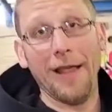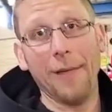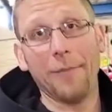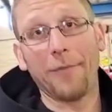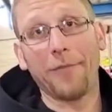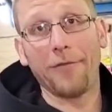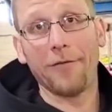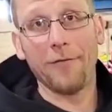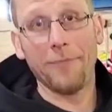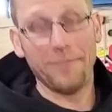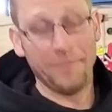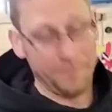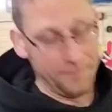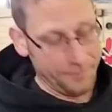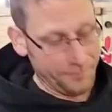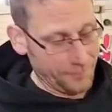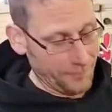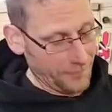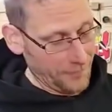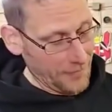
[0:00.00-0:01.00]
lamps.
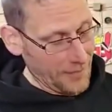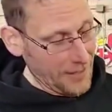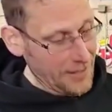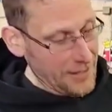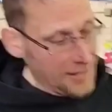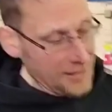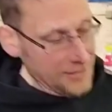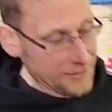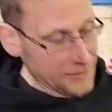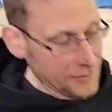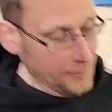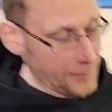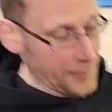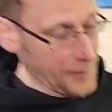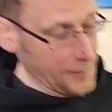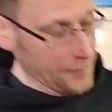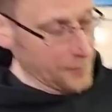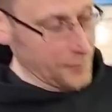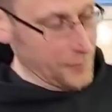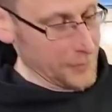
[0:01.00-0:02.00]
So
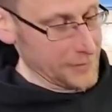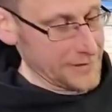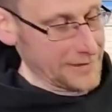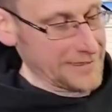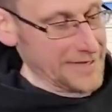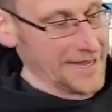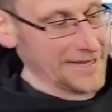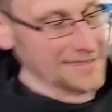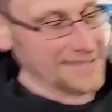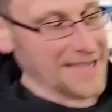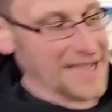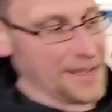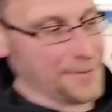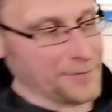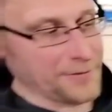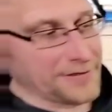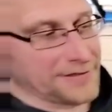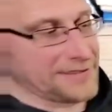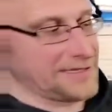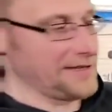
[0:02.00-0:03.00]
people would put this on
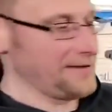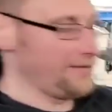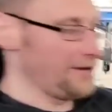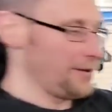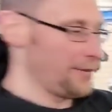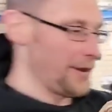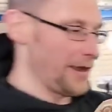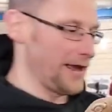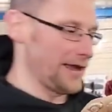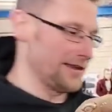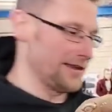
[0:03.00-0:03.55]
top of the TV